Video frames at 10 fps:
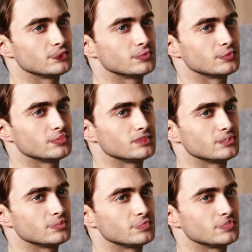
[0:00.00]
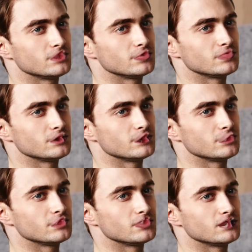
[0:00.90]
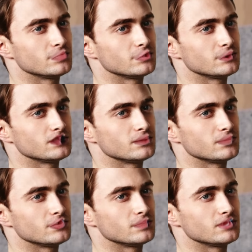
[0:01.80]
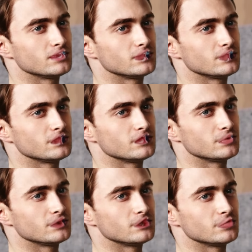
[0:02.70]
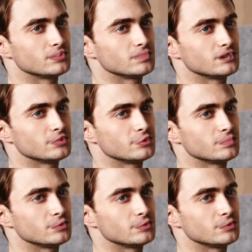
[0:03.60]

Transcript: Oh, thank you so much. I'm so happy to be here promoting my new